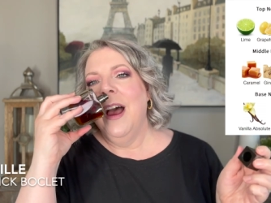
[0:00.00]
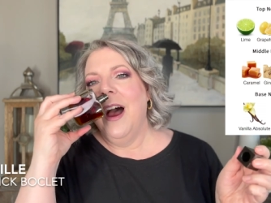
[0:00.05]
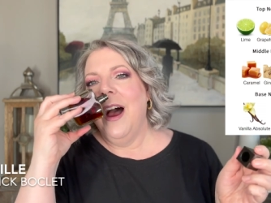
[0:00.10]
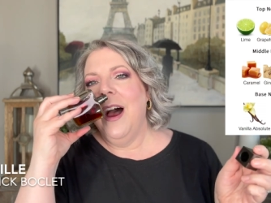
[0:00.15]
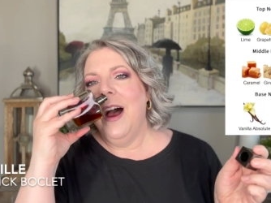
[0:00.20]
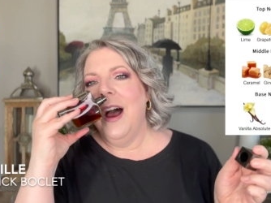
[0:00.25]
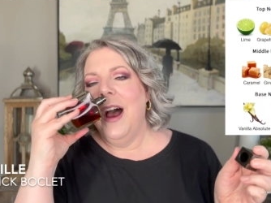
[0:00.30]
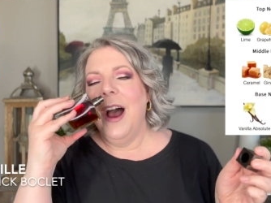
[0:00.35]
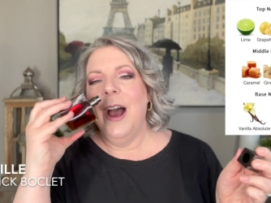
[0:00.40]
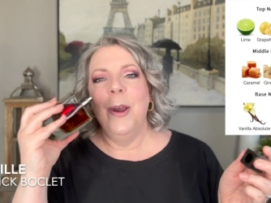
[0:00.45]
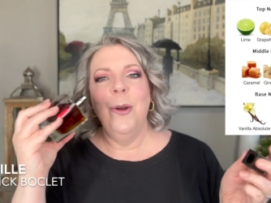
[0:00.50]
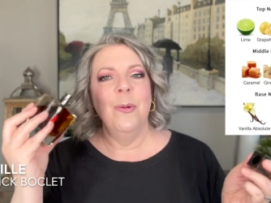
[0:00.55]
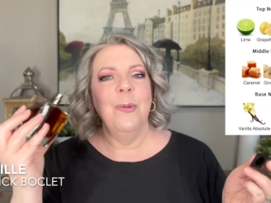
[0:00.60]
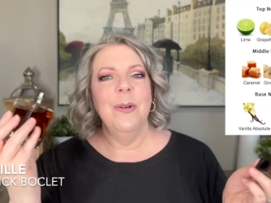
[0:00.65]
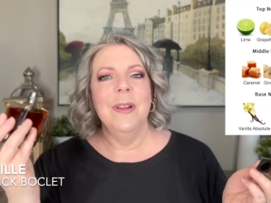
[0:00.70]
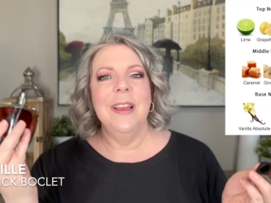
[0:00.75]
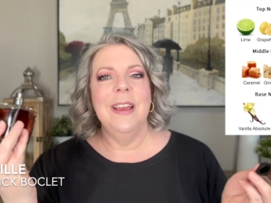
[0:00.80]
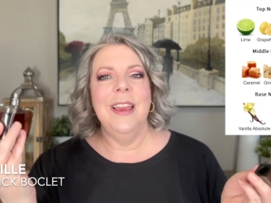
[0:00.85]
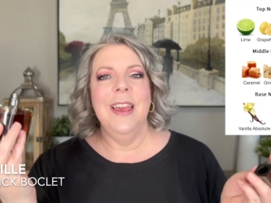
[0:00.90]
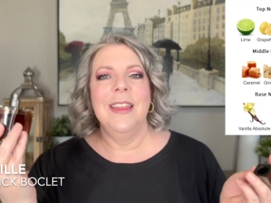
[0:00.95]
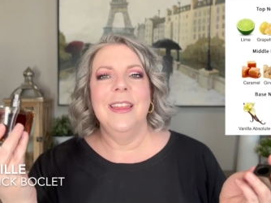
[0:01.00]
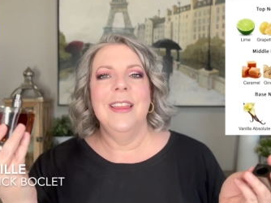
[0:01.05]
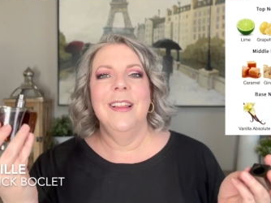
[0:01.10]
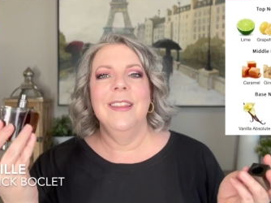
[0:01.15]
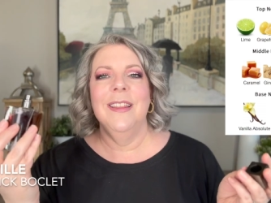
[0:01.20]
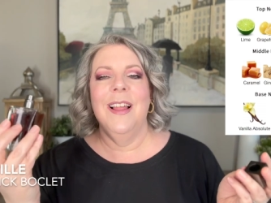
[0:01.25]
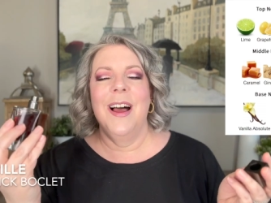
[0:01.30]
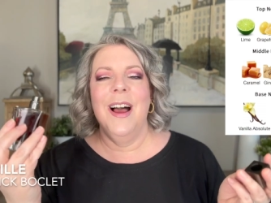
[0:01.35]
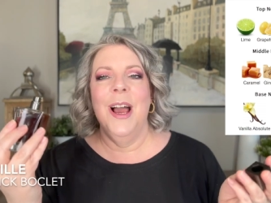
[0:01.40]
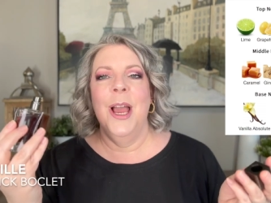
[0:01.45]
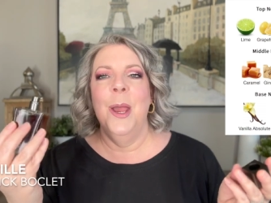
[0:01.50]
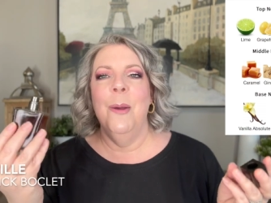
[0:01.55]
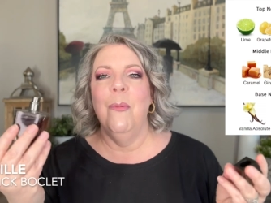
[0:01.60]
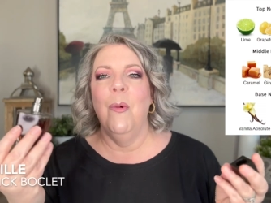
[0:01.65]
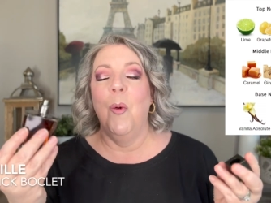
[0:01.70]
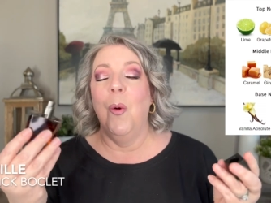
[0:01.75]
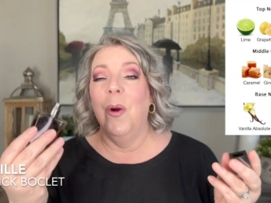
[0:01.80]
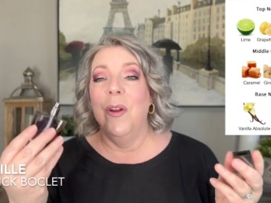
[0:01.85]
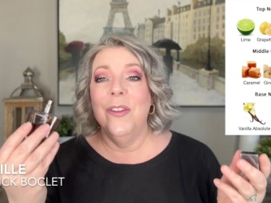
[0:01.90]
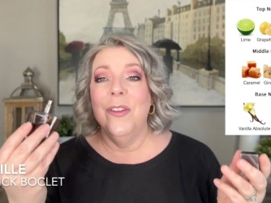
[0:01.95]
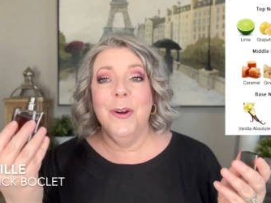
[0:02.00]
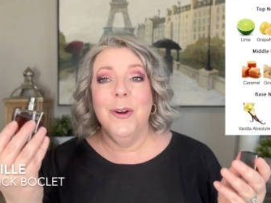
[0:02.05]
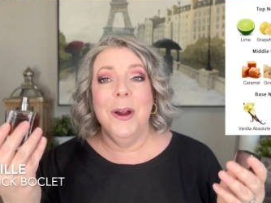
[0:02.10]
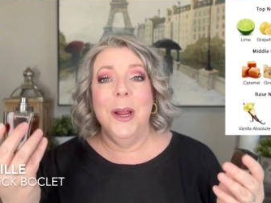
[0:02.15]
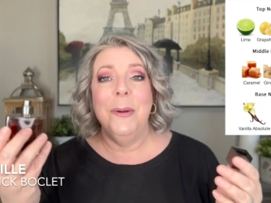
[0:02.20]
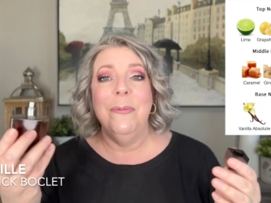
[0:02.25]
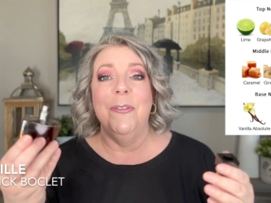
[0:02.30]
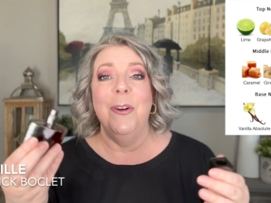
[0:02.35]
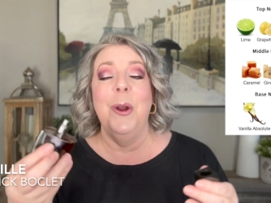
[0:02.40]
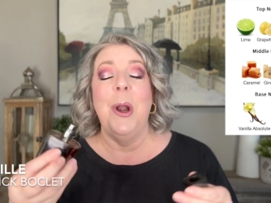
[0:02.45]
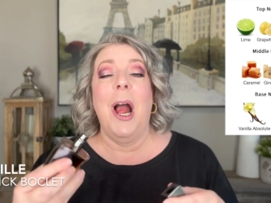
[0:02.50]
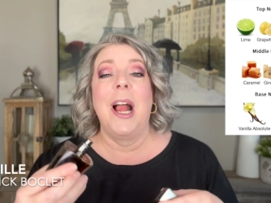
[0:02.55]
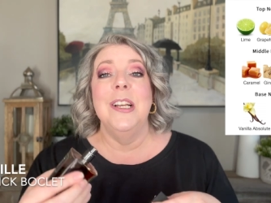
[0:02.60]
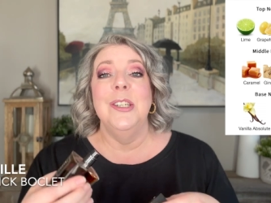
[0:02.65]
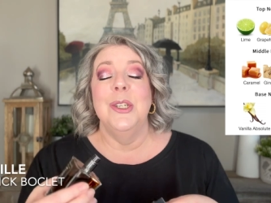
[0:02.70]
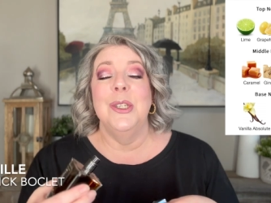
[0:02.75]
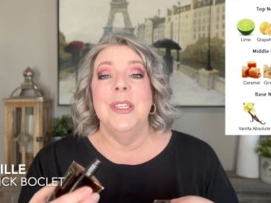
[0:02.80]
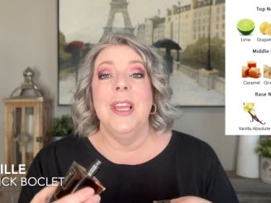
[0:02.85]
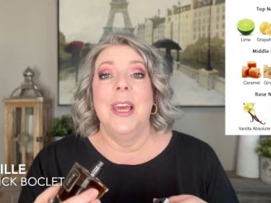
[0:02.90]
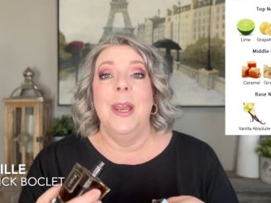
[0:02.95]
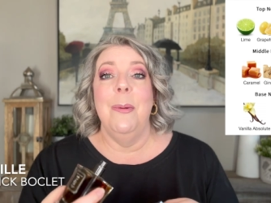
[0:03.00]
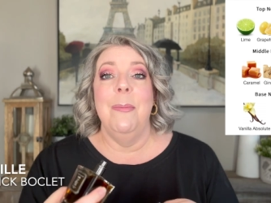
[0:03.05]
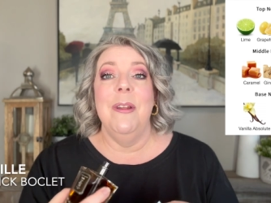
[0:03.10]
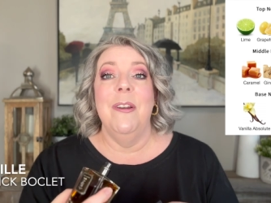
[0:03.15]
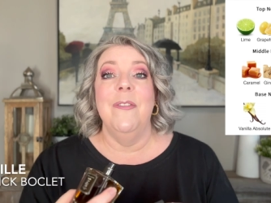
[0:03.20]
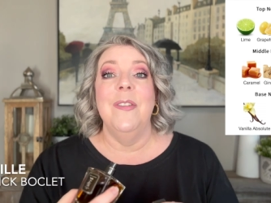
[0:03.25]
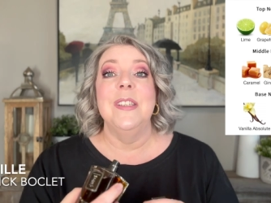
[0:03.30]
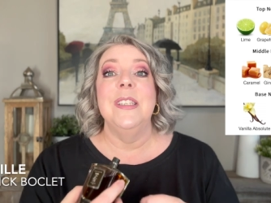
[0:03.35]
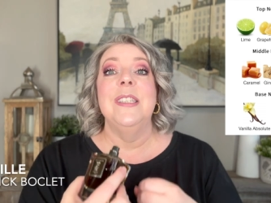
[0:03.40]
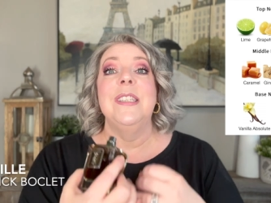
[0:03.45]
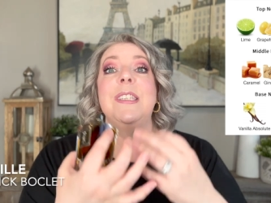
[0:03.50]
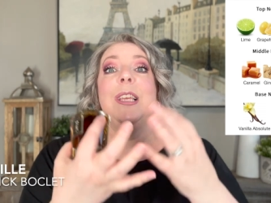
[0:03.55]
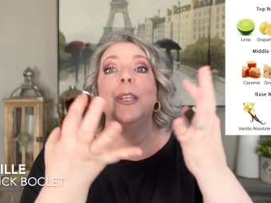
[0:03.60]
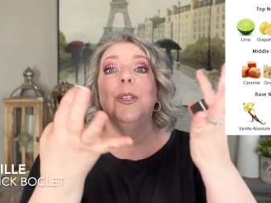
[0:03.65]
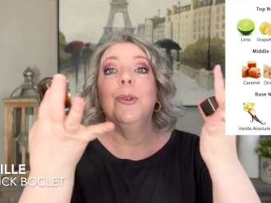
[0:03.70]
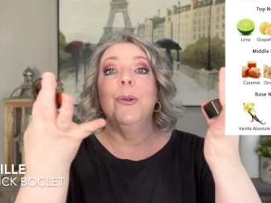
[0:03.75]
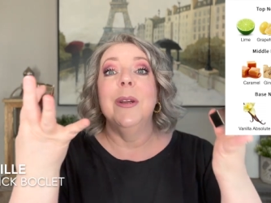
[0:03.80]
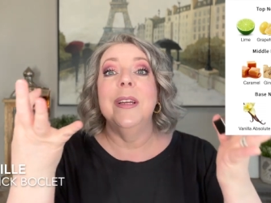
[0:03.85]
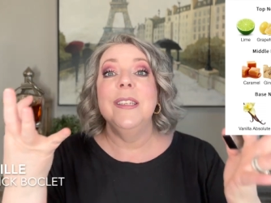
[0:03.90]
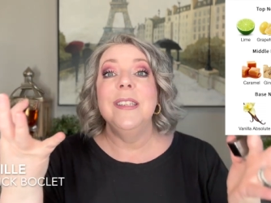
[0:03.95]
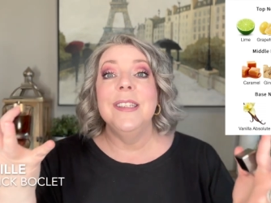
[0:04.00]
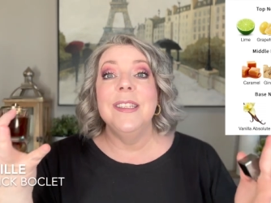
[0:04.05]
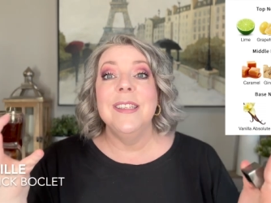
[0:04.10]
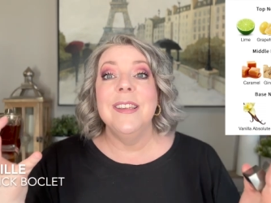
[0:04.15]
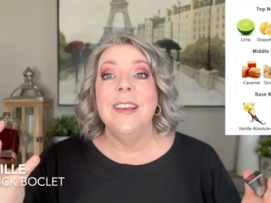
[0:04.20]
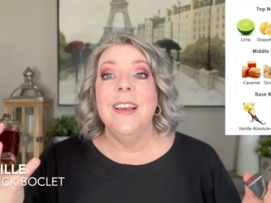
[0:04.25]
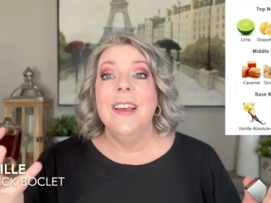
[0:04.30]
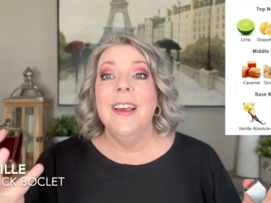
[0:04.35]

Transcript: Uh, I don't really get the lime or the grapefruit. I just get a bit of a citrus